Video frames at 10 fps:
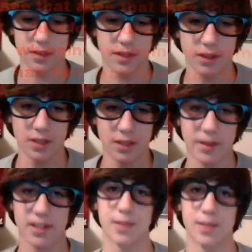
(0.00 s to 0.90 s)
thought I'd
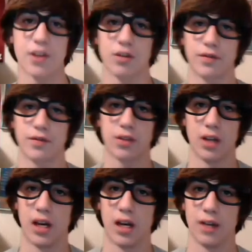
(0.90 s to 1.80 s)
make a special
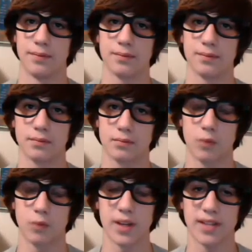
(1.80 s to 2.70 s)

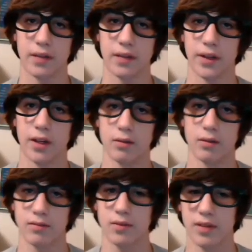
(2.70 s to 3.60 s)
Wednesday video.
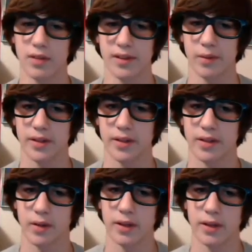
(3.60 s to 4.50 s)
Today's Wednesday,
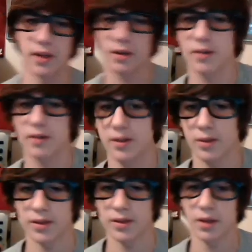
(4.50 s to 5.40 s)
right? Yeah, today's
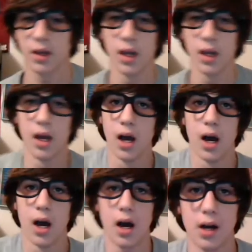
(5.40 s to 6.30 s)

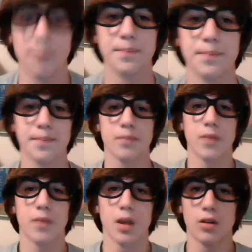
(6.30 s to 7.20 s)
Wednesday.
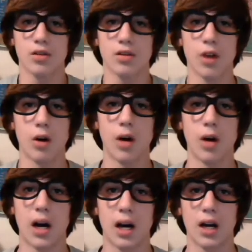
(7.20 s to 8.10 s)
So
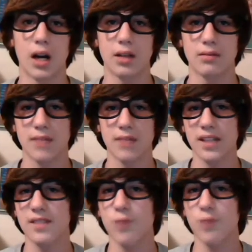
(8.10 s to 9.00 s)

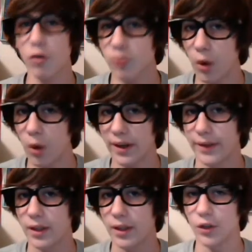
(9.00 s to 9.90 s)
it's 420.
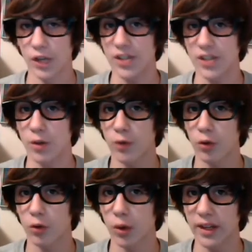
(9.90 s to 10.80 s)
You guys know what
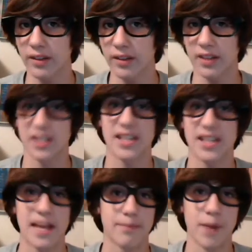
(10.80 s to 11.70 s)
420 is? Because it's
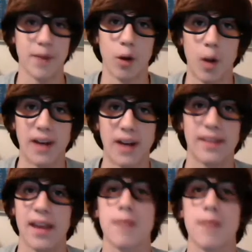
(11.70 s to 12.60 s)
that marijuana day.